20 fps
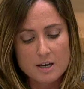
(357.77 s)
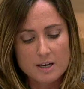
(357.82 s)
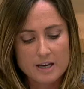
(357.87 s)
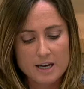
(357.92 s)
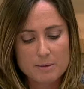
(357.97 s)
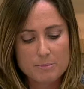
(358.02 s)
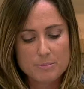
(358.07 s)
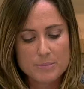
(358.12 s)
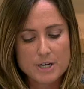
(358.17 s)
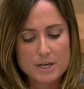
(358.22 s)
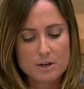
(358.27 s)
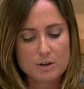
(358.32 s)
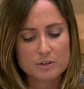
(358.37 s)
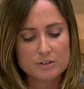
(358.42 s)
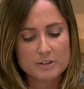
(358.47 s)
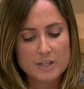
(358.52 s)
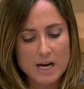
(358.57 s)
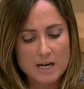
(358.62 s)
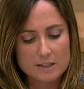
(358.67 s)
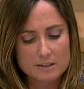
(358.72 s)
can be
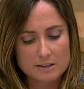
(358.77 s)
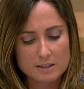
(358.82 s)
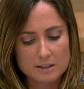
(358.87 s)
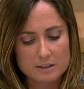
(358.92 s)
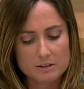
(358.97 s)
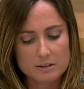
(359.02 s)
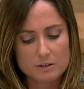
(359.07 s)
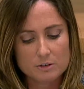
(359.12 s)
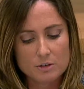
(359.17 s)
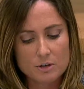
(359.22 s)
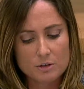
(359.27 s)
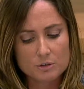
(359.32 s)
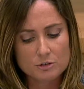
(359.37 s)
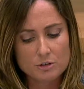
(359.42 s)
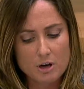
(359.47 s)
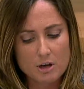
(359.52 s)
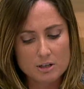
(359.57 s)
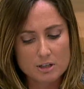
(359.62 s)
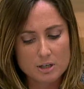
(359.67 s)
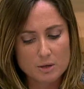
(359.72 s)
conducted
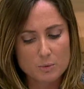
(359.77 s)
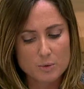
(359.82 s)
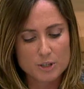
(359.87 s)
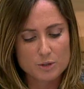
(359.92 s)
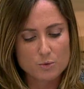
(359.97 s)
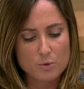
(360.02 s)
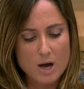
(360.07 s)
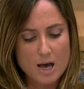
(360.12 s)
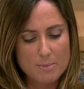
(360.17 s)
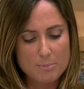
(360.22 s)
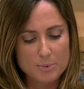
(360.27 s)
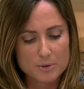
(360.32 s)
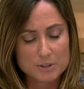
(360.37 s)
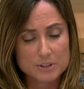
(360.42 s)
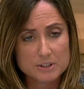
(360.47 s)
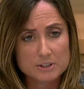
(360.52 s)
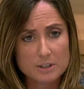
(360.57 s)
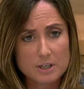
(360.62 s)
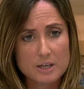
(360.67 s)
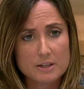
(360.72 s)
not only with weapons